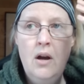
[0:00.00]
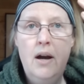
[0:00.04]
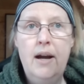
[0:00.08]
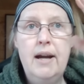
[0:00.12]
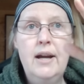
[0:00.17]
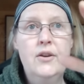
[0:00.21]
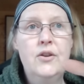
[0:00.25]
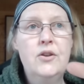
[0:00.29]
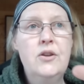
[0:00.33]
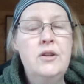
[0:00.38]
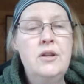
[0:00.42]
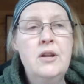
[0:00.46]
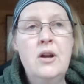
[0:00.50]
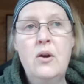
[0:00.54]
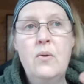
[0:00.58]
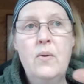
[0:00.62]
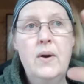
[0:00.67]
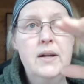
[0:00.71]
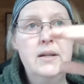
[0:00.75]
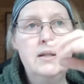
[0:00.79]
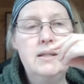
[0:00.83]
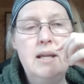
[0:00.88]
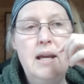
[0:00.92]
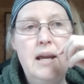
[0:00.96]
I had
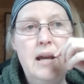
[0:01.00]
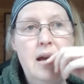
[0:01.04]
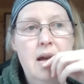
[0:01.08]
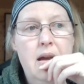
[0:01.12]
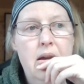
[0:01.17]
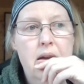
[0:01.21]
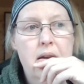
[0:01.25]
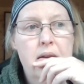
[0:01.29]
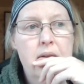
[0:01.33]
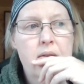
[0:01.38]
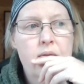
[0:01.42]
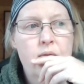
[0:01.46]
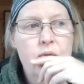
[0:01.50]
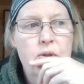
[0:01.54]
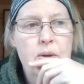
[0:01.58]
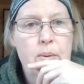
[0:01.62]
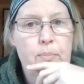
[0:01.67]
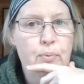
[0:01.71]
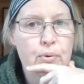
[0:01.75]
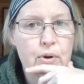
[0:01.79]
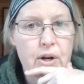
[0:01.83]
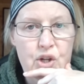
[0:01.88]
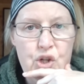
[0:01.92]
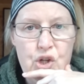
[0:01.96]
no idea.
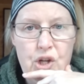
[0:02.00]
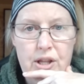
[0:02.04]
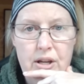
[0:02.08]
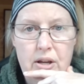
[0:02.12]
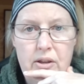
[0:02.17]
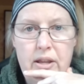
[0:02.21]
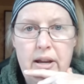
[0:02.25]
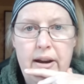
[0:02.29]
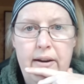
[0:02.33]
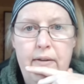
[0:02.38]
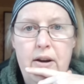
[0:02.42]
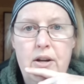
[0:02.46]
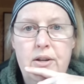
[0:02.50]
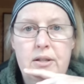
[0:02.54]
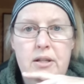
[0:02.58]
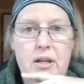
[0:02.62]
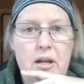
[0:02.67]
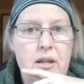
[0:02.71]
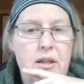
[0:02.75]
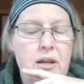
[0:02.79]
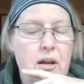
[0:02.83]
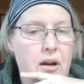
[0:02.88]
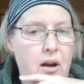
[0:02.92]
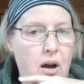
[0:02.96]
The pressure that they're
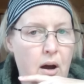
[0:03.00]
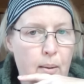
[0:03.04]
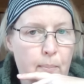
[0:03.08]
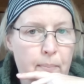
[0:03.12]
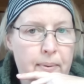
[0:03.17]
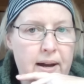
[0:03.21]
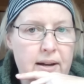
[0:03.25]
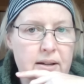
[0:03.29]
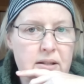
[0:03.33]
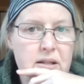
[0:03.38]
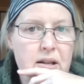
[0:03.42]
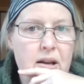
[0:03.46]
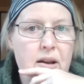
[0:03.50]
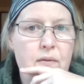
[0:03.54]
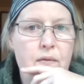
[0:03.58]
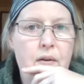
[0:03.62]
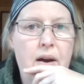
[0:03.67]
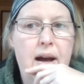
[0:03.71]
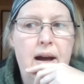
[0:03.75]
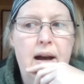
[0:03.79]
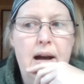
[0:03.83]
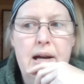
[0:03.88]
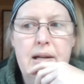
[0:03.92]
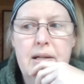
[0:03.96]
under, the cutbacks
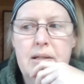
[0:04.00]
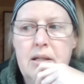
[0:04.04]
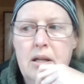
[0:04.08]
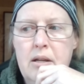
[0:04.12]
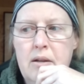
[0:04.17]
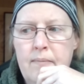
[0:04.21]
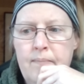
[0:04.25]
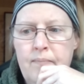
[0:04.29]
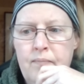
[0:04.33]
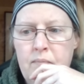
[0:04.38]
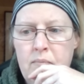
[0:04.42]
they've had.